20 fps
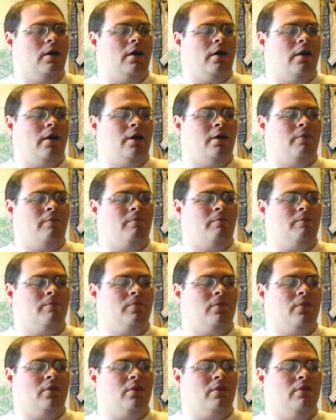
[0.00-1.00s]
Um,
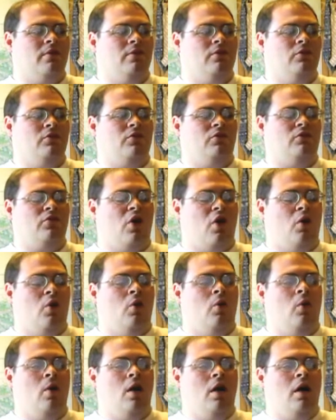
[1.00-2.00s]

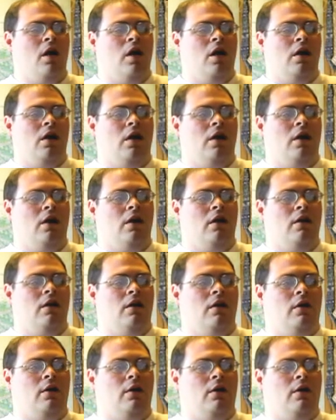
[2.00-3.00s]
so
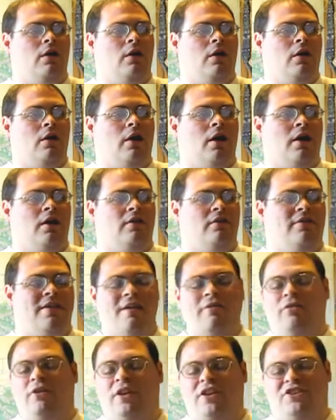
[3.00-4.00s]
uh,
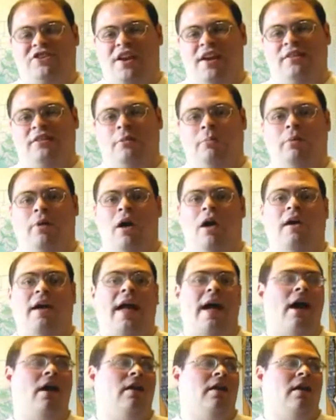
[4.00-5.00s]
definitely check the blog
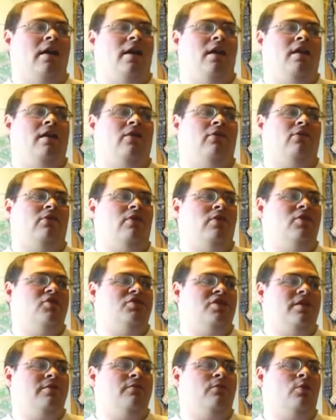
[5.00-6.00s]
out. It is
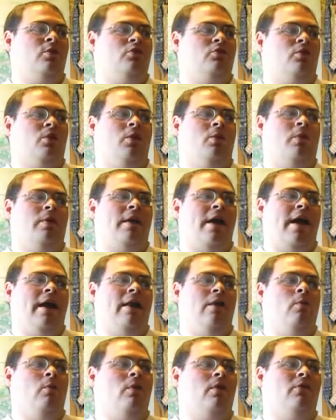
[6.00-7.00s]

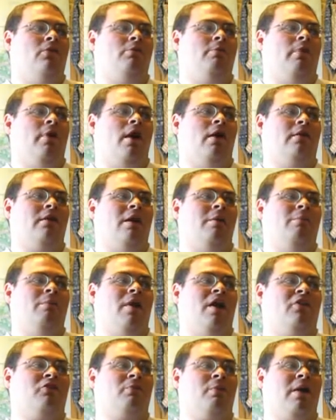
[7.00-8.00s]
Eugene42181's
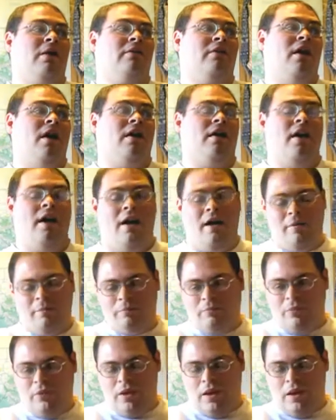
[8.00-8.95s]
blog.blogspot.com.